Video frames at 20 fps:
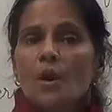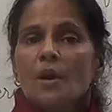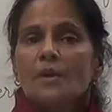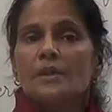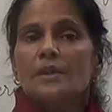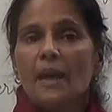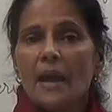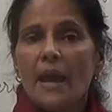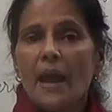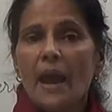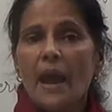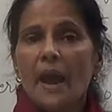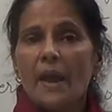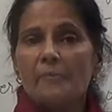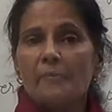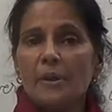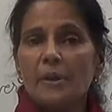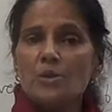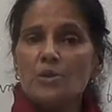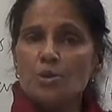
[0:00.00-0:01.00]
they have
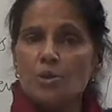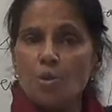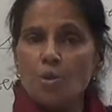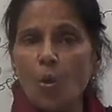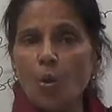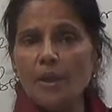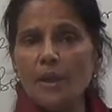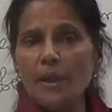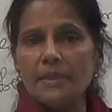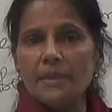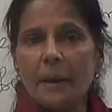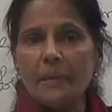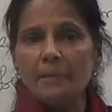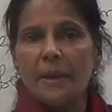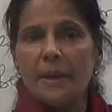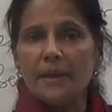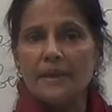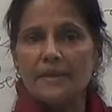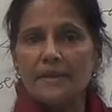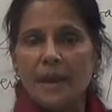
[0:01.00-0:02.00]
been shown in the
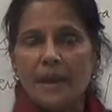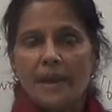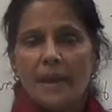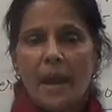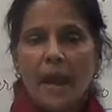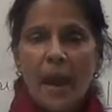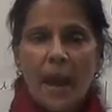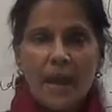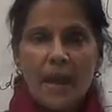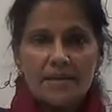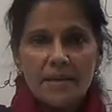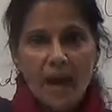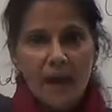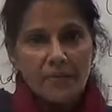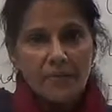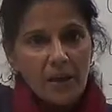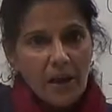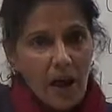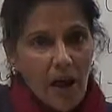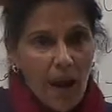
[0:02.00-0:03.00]
painting as
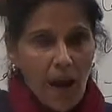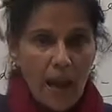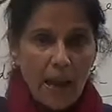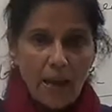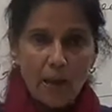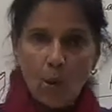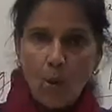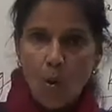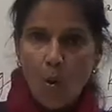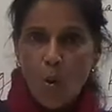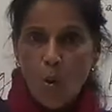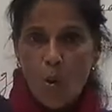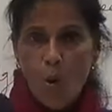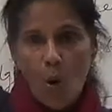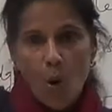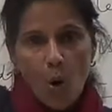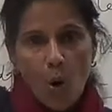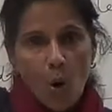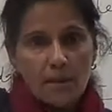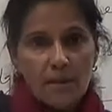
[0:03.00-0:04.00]
having a halo
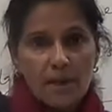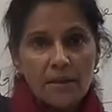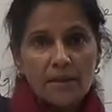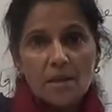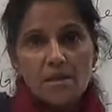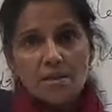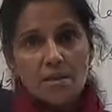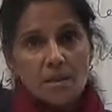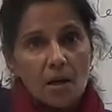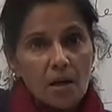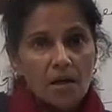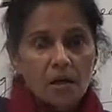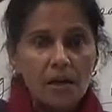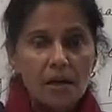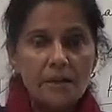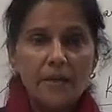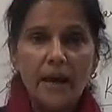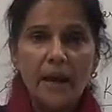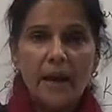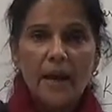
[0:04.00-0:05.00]
on the, the circle,
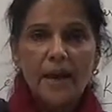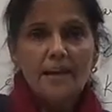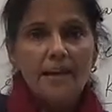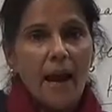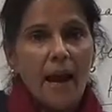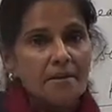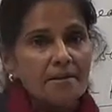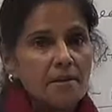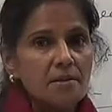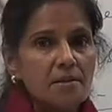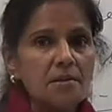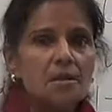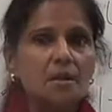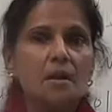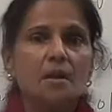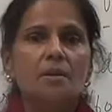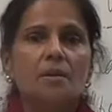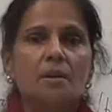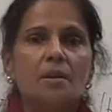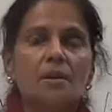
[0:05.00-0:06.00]
the enlightened
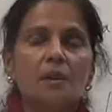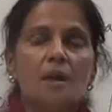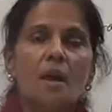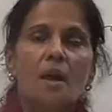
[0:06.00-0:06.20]
circle,